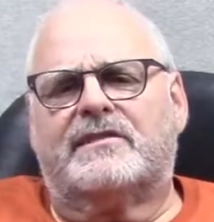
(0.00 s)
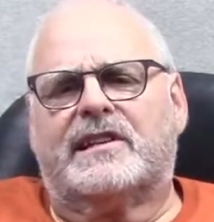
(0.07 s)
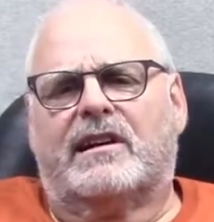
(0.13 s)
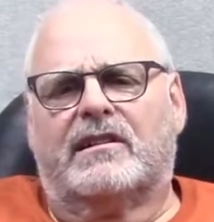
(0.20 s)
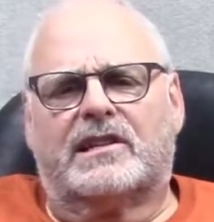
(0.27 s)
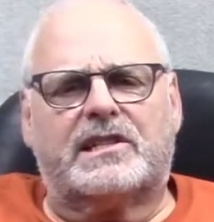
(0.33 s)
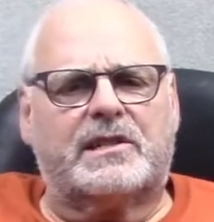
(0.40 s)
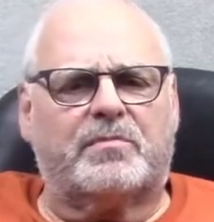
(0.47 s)

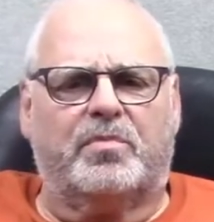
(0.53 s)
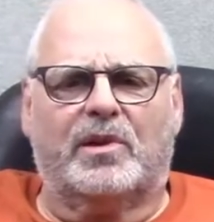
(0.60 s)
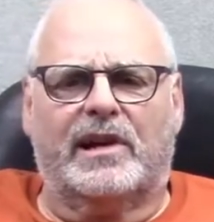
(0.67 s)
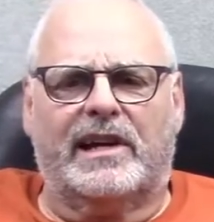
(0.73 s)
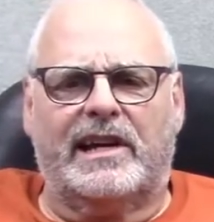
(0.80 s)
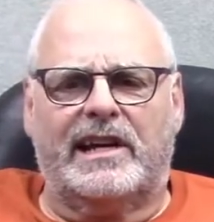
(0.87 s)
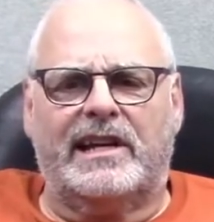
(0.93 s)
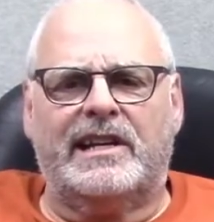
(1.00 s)
I'll
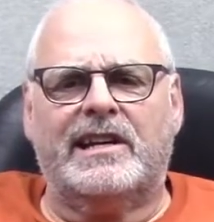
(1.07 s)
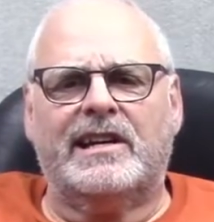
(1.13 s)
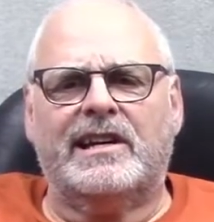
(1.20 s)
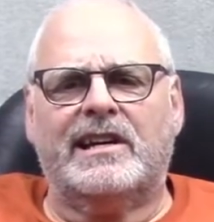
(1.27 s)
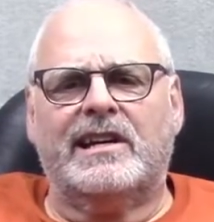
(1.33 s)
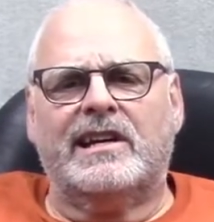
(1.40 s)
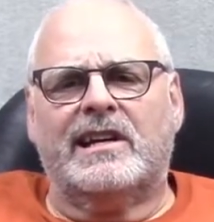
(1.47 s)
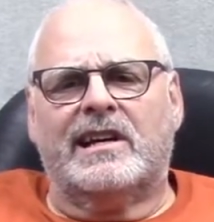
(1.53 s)
explain
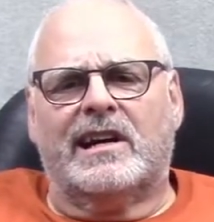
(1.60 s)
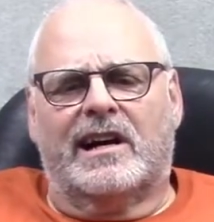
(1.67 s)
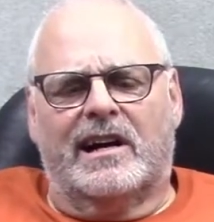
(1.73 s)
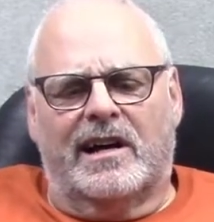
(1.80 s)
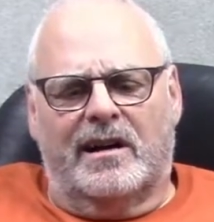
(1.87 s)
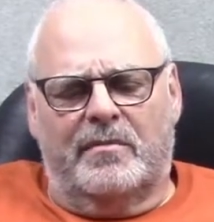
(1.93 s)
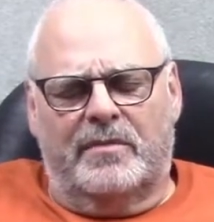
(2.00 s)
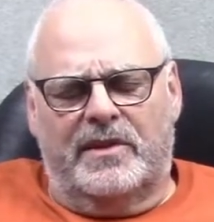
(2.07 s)

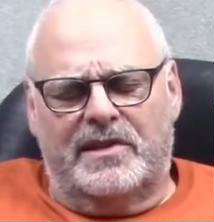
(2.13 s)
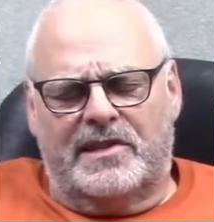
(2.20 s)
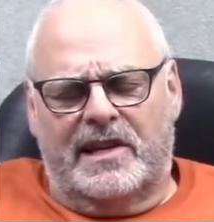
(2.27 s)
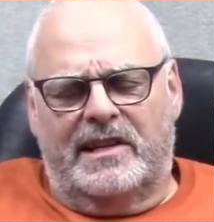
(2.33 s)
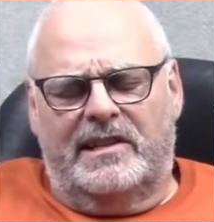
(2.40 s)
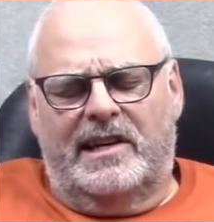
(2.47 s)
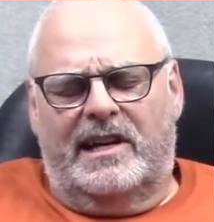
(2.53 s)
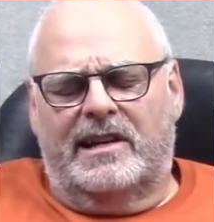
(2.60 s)
this
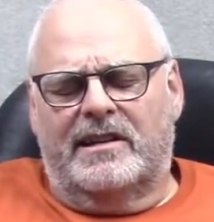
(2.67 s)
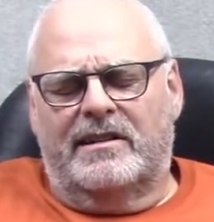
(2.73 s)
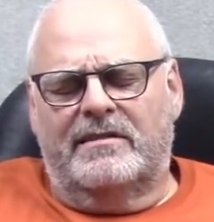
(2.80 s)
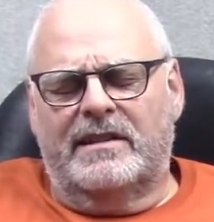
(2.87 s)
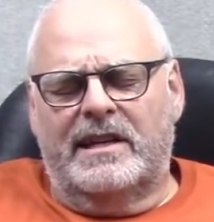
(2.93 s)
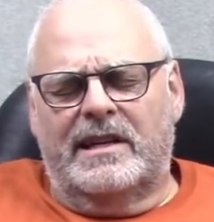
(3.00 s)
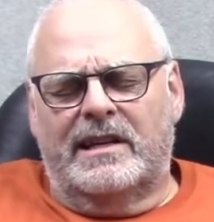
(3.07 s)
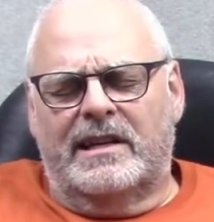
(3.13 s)
antenna.
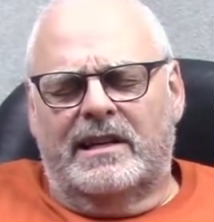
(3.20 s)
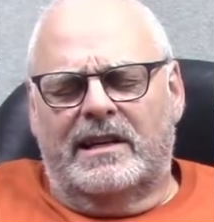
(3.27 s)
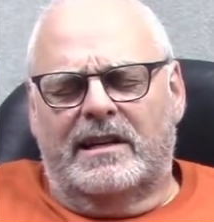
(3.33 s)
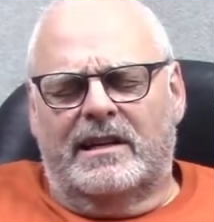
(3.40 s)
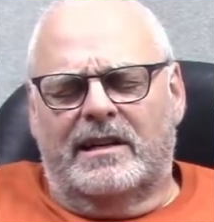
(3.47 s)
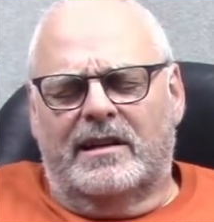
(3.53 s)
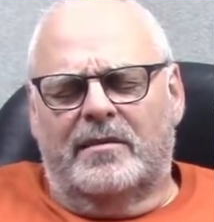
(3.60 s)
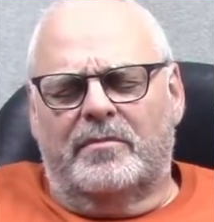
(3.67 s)

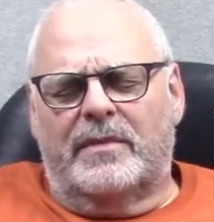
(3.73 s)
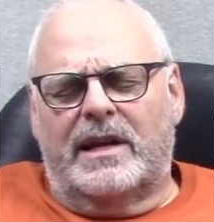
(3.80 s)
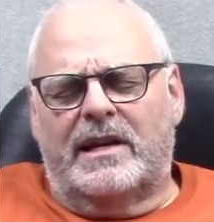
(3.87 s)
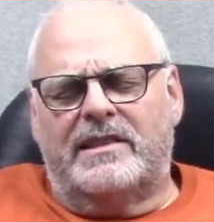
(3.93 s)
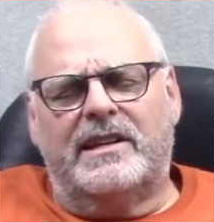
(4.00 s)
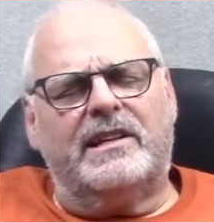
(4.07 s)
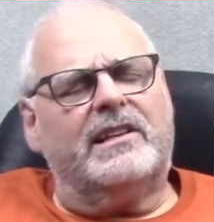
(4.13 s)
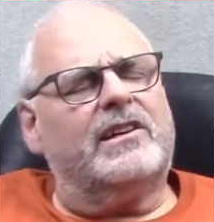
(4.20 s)
I
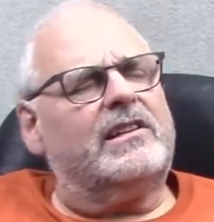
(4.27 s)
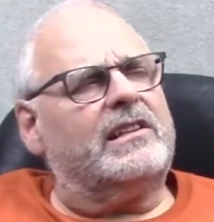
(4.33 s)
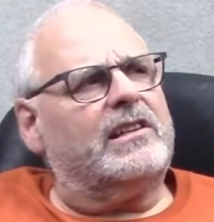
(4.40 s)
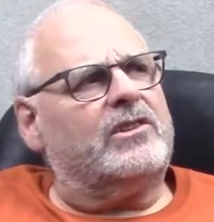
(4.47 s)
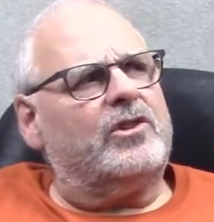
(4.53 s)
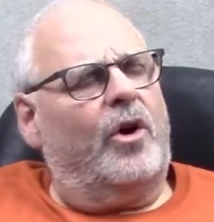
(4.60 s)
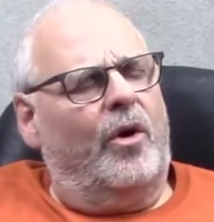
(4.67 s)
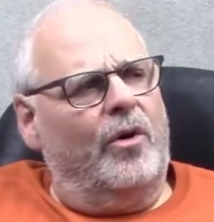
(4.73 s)
think that the
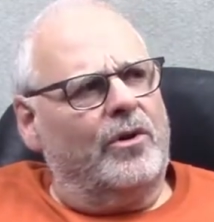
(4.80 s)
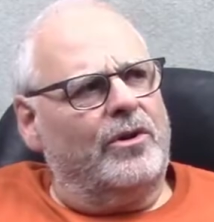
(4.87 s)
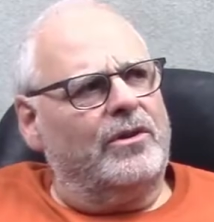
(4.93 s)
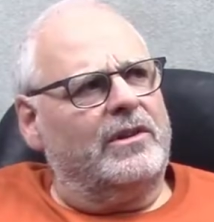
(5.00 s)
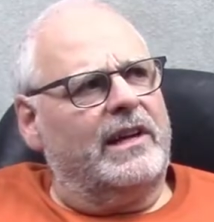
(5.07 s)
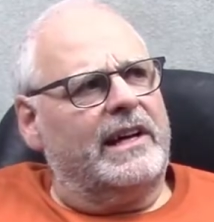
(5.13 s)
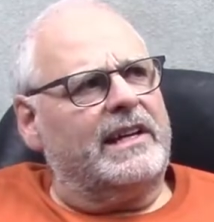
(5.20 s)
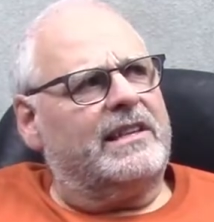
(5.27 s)
total
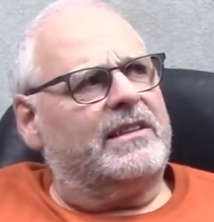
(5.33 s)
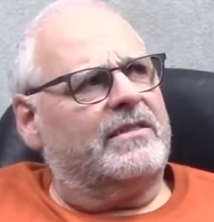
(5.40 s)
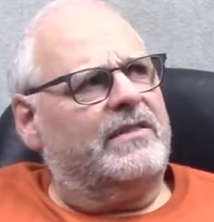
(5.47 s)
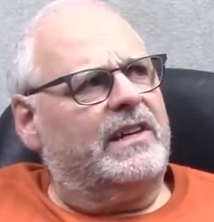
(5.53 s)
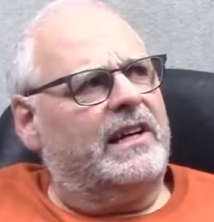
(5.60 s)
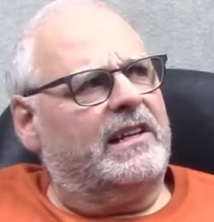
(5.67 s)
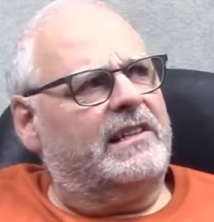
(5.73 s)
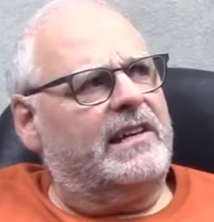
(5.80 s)
length of
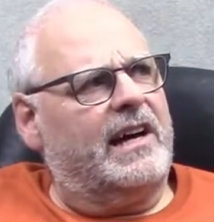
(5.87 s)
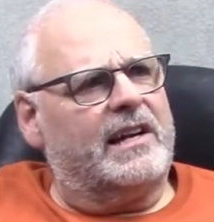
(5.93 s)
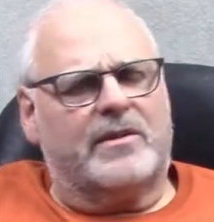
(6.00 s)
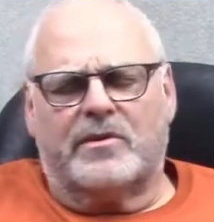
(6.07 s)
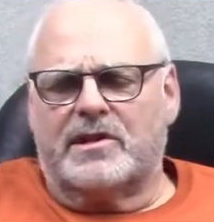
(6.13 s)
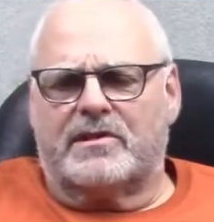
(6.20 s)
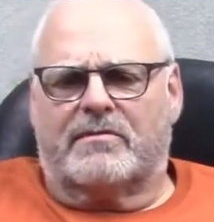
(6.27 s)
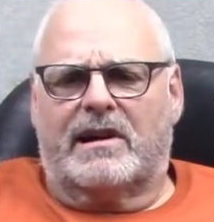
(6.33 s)
the antenna
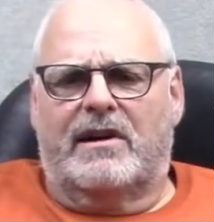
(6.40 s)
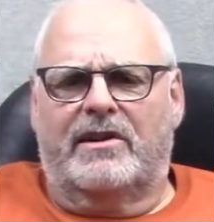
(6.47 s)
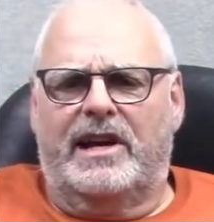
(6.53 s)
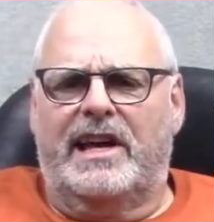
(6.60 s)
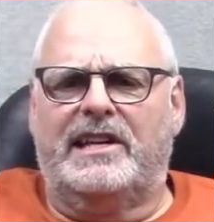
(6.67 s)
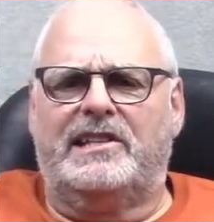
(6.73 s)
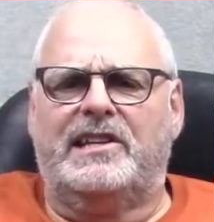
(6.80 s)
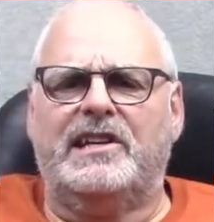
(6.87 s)
was around
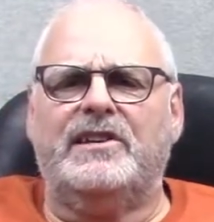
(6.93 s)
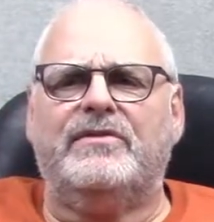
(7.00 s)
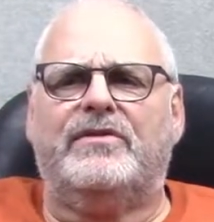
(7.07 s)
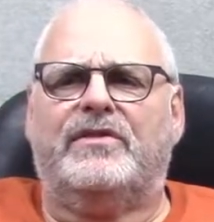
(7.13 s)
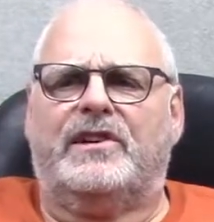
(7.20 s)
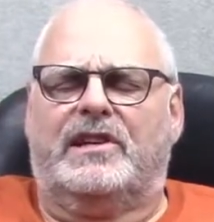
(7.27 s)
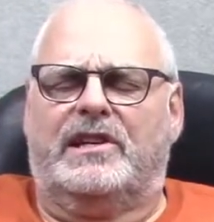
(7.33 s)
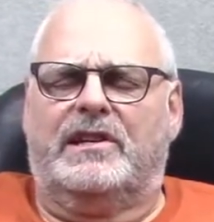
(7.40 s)
18
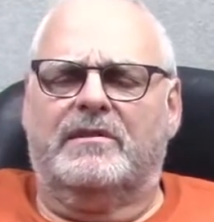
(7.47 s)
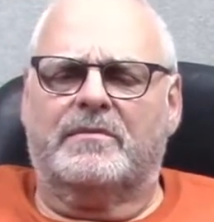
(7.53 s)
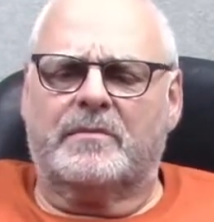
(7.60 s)
feet.